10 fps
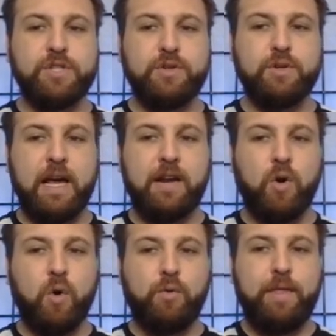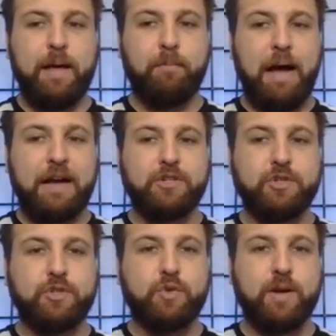you to kind of hold that
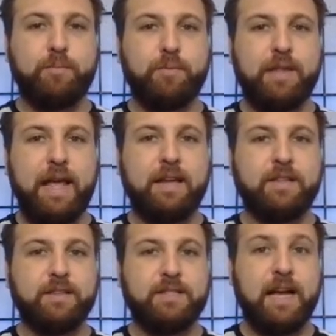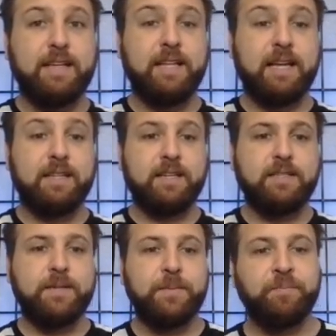boxer's grip with a hand to the side like this.